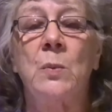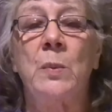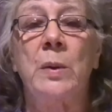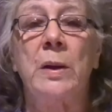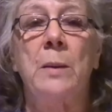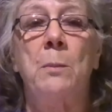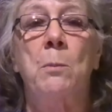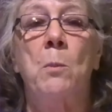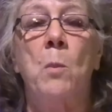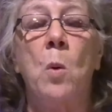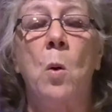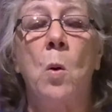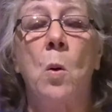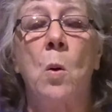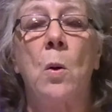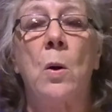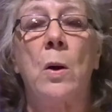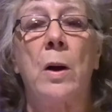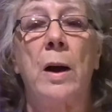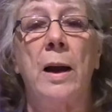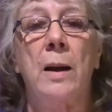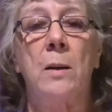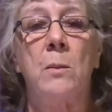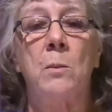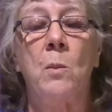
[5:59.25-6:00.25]
be
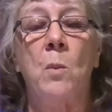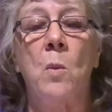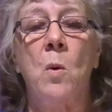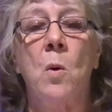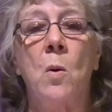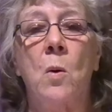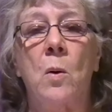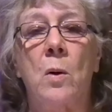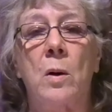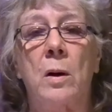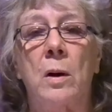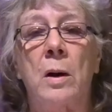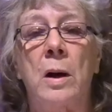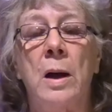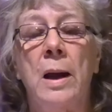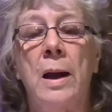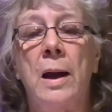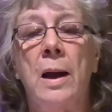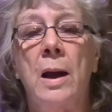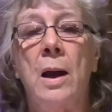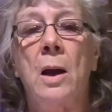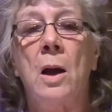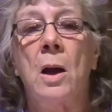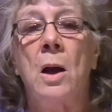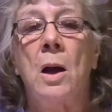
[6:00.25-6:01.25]
more and more
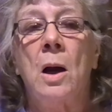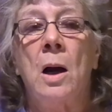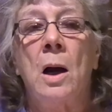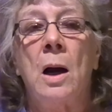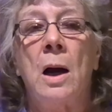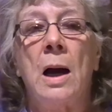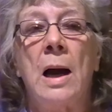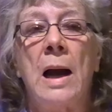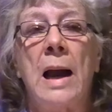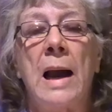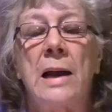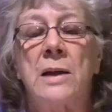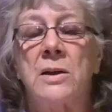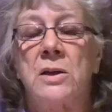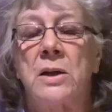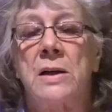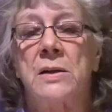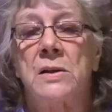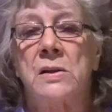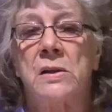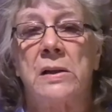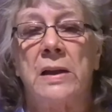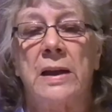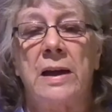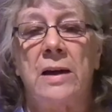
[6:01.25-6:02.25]

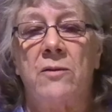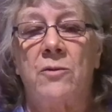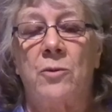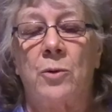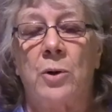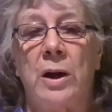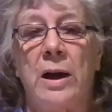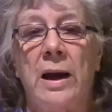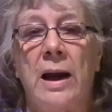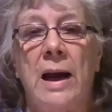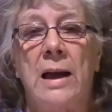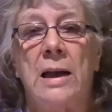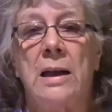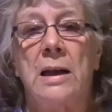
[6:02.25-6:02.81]
anti-slavery